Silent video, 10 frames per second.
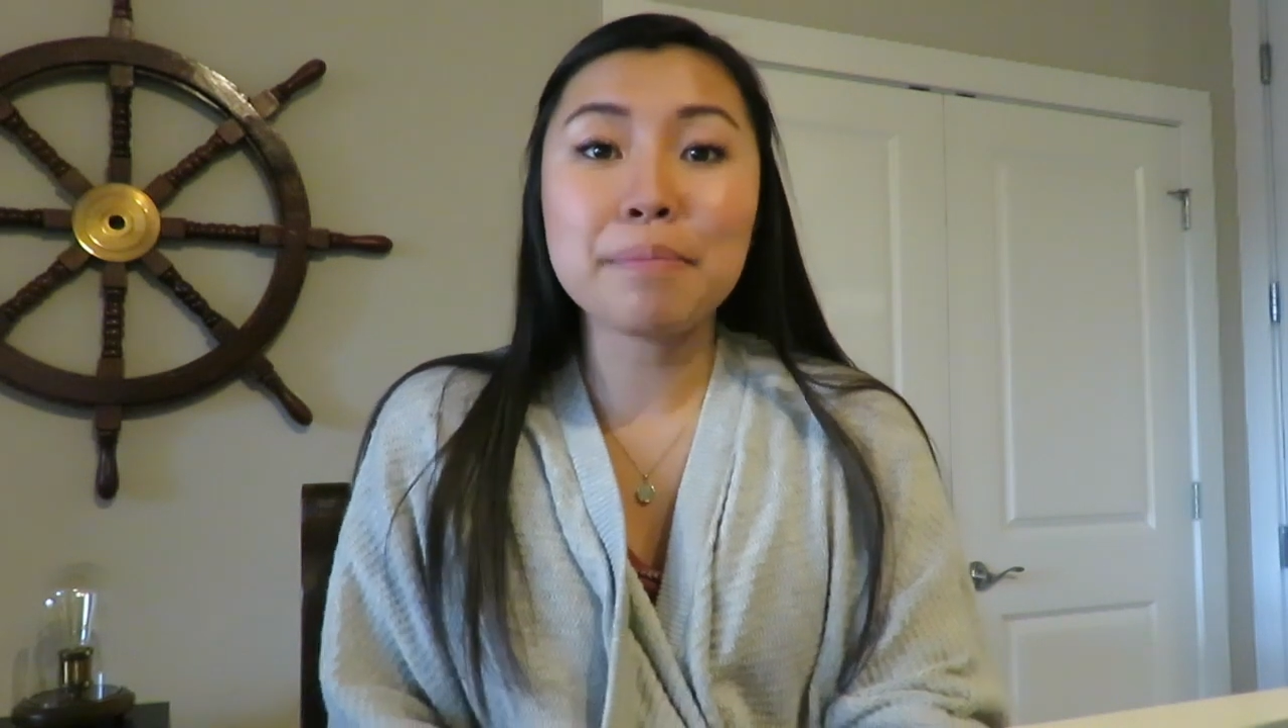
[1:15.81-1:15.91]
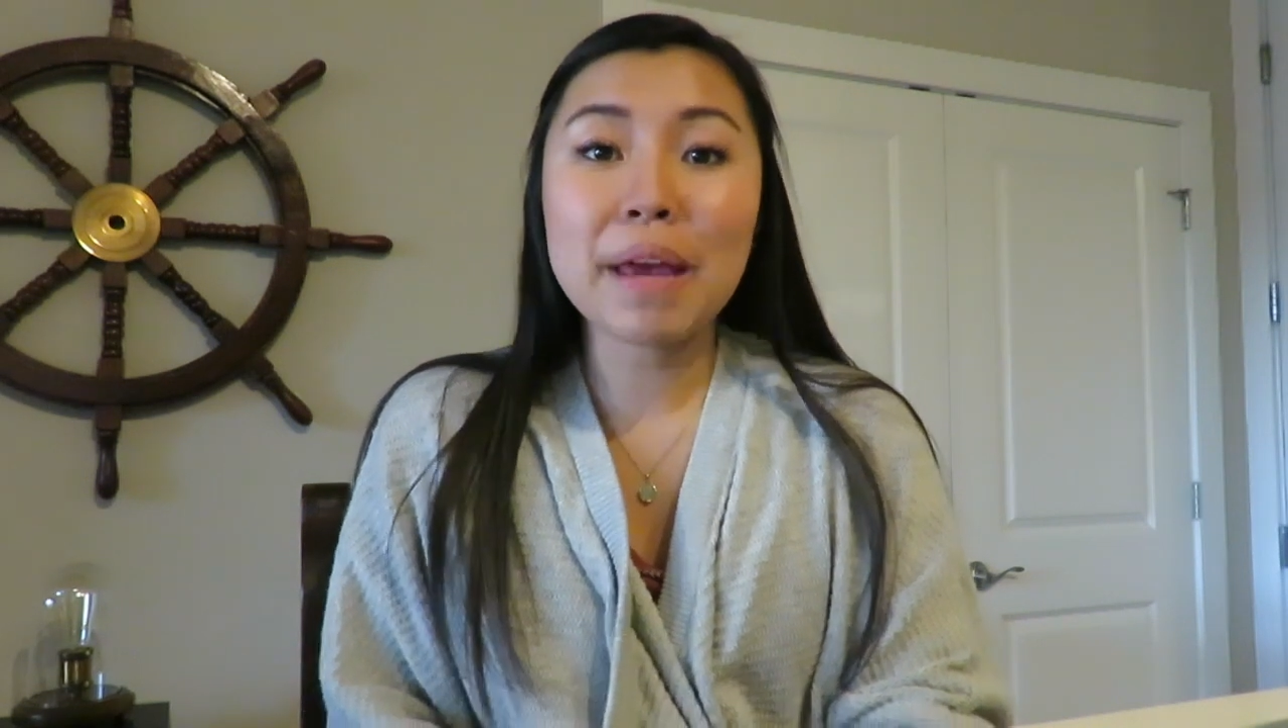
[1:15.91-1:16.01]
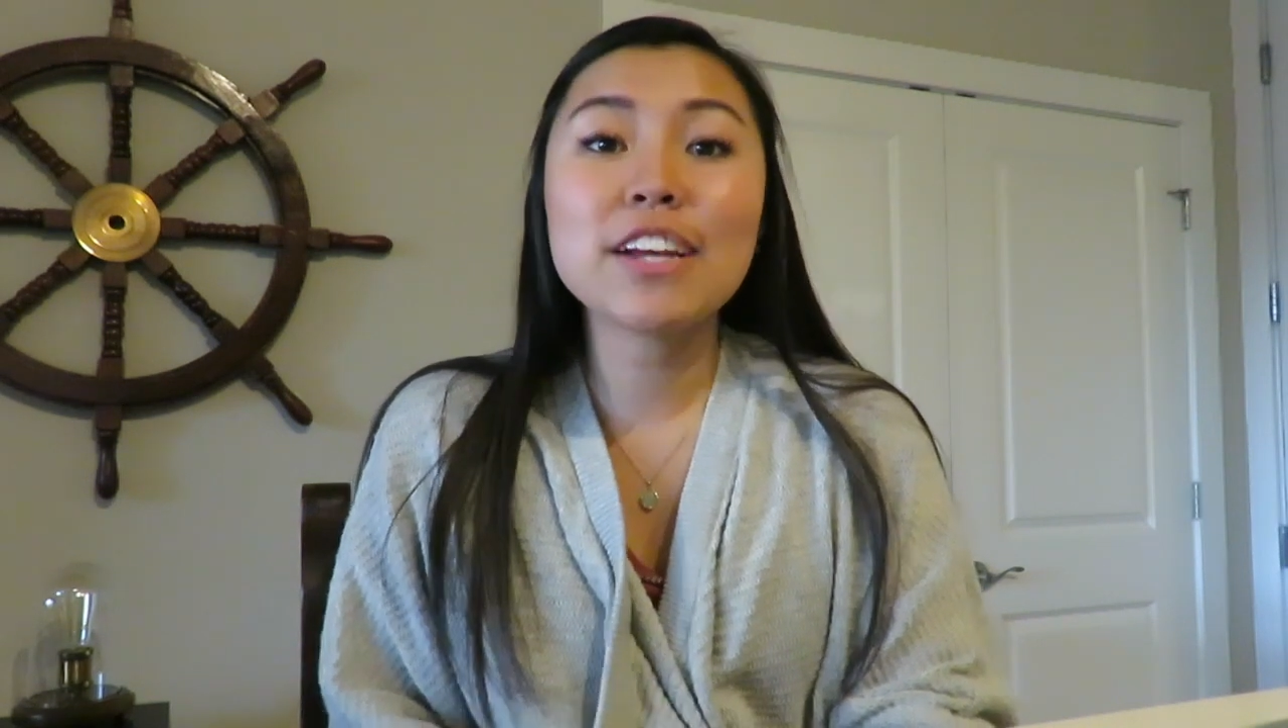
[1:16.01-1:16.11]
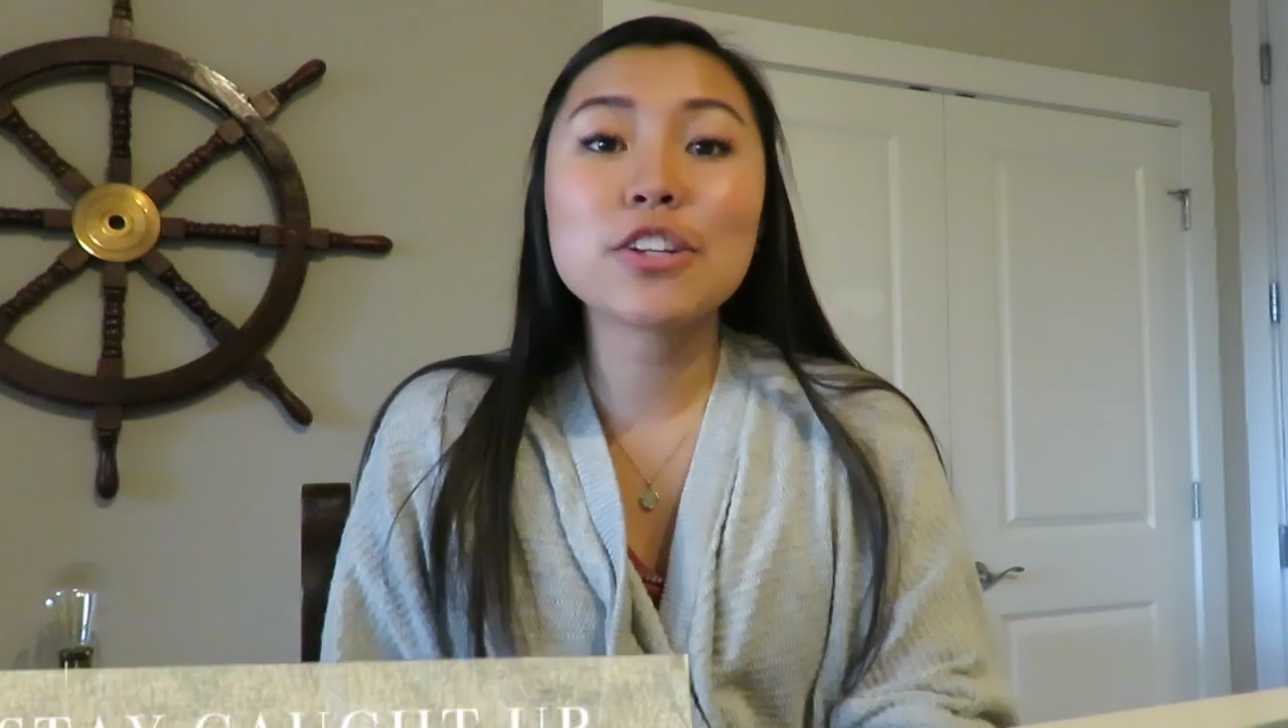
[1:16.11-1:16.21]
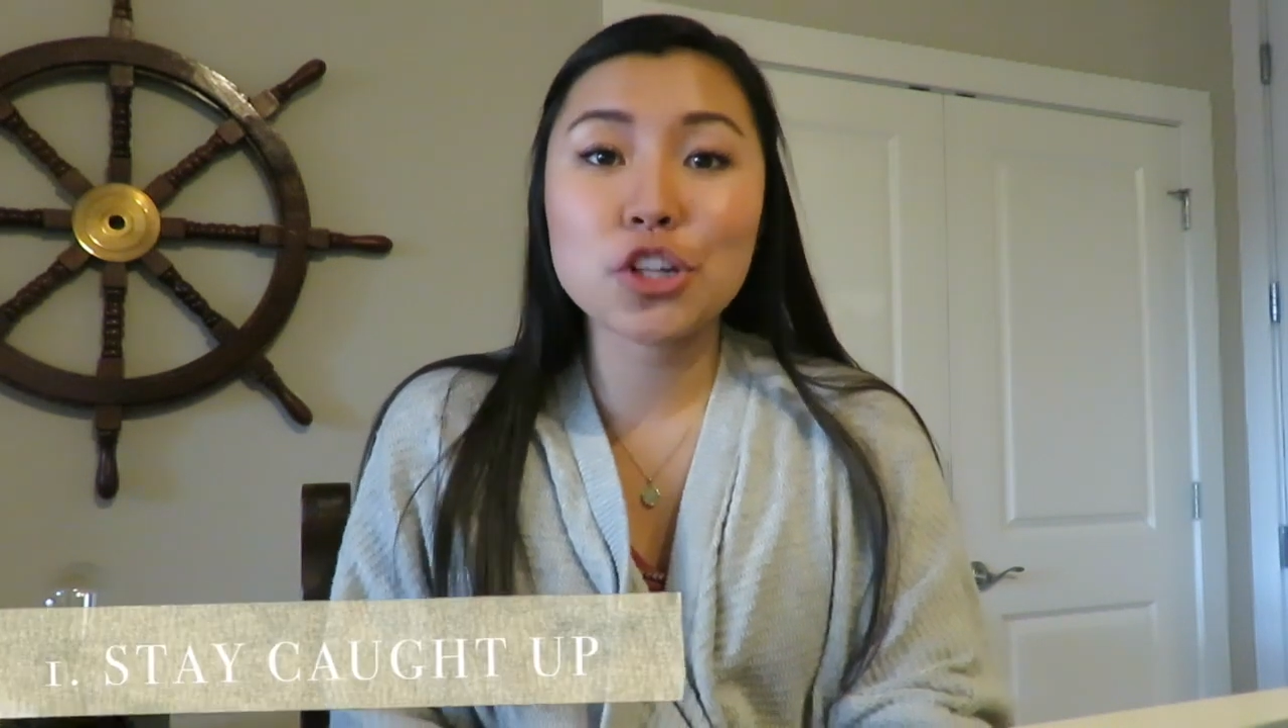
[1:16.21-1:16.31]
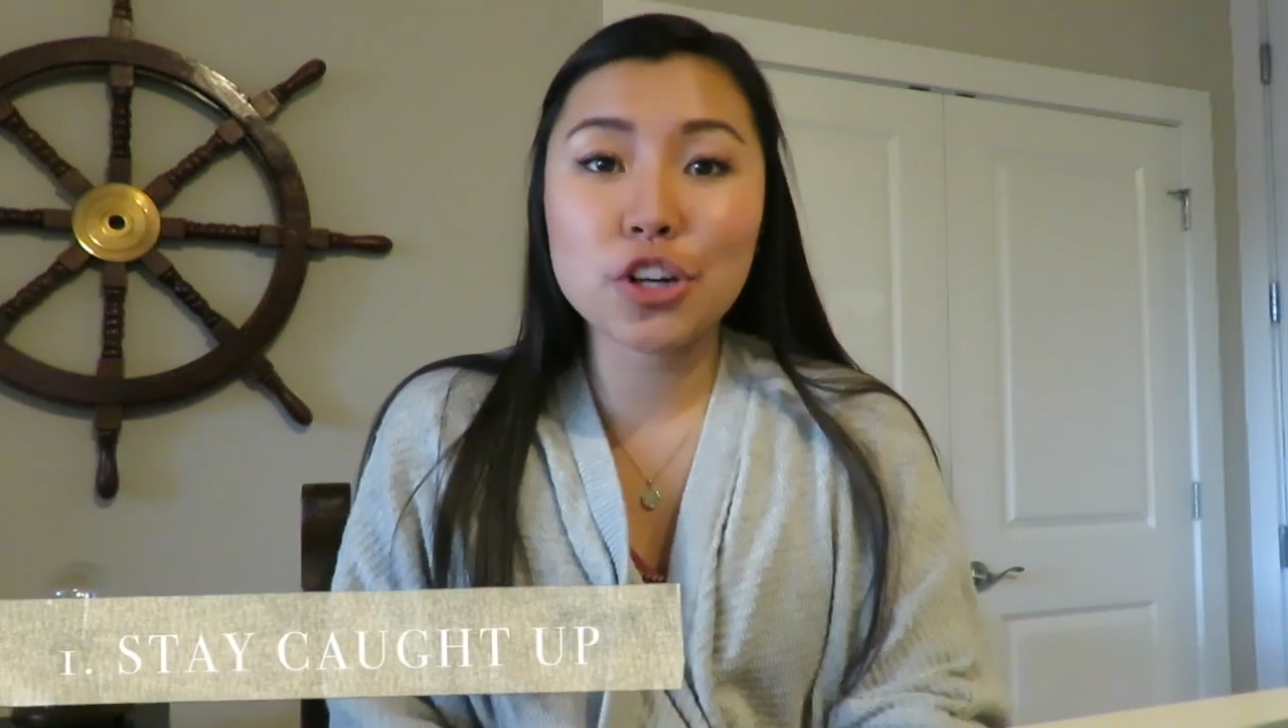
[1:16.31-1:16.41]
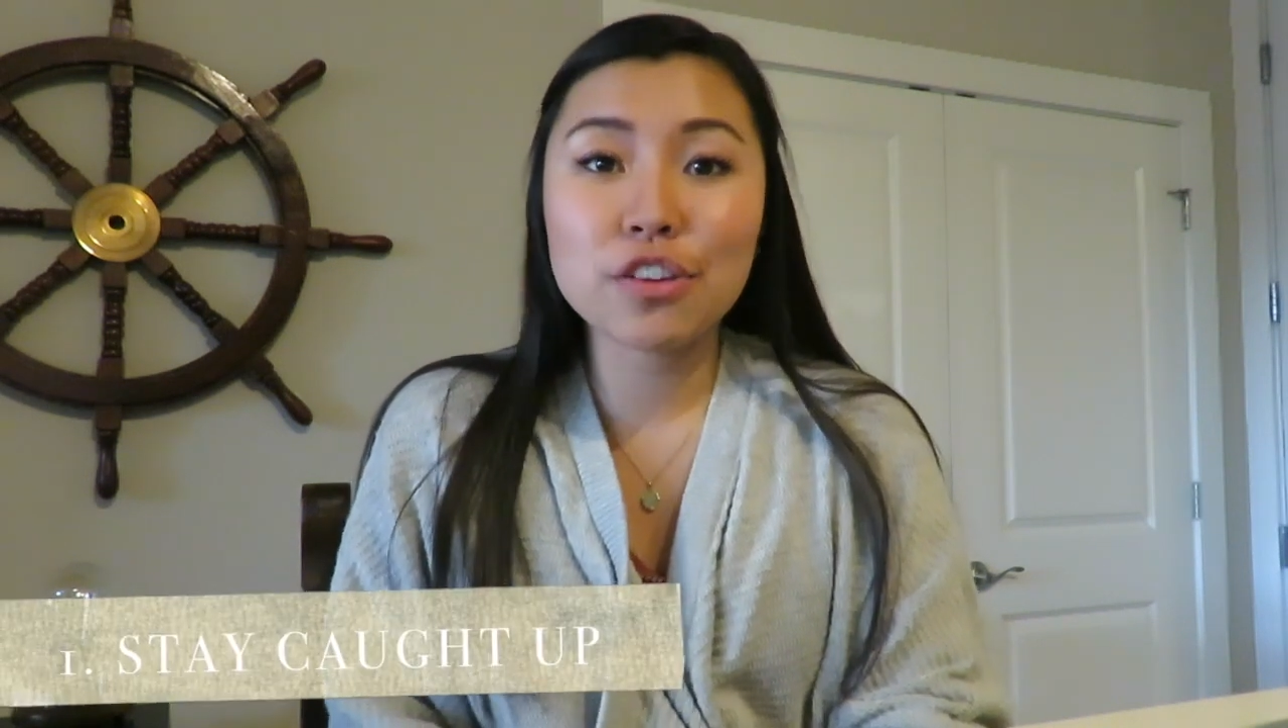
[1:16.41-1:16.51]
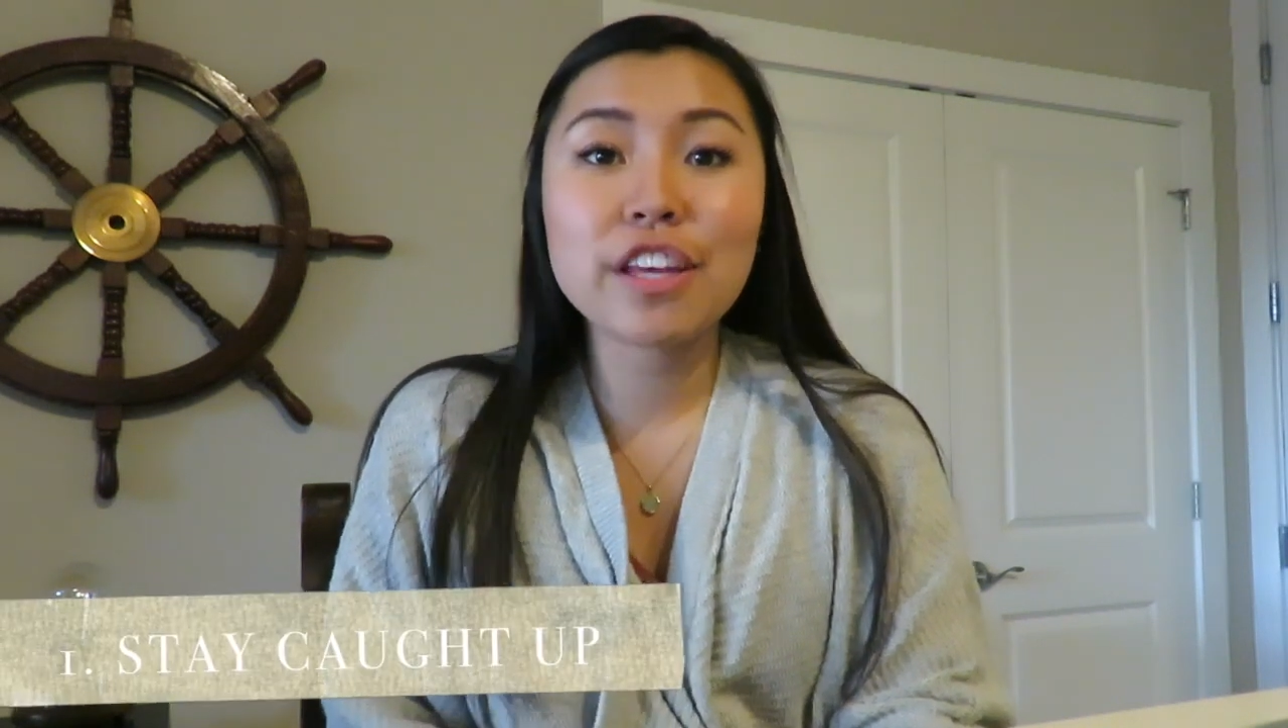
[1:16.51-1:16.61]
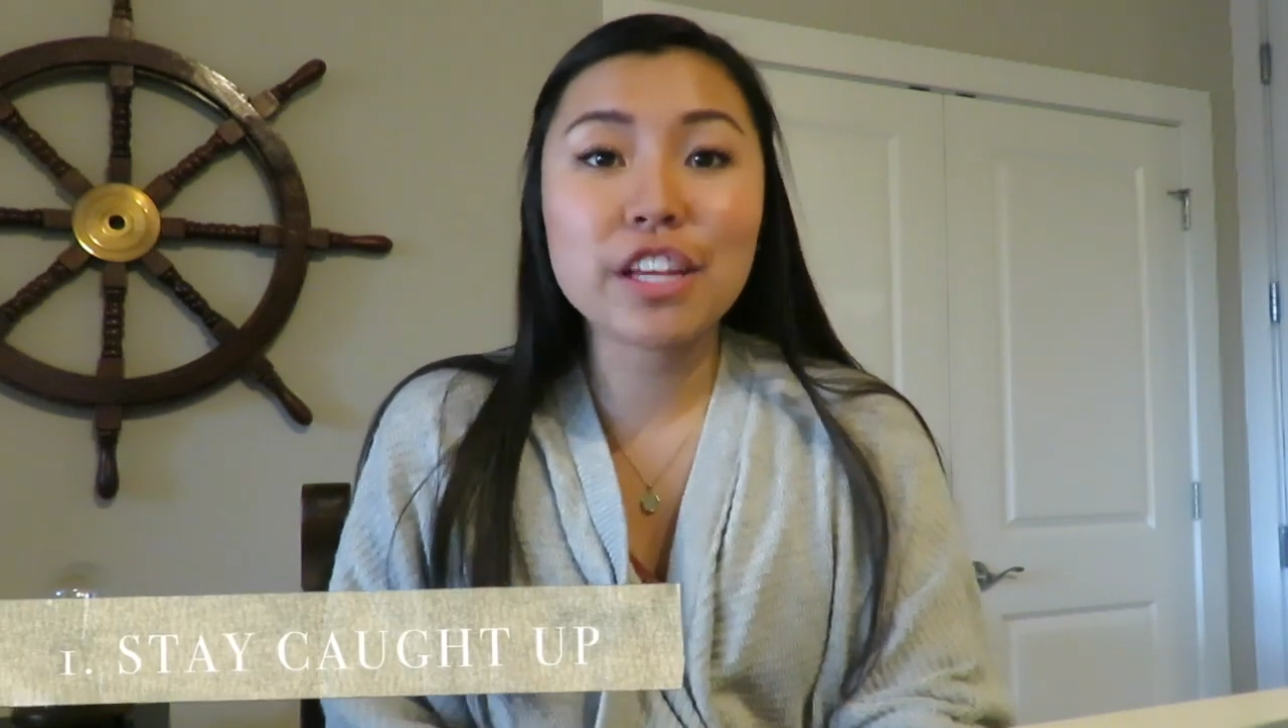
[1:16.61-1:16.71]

to make sure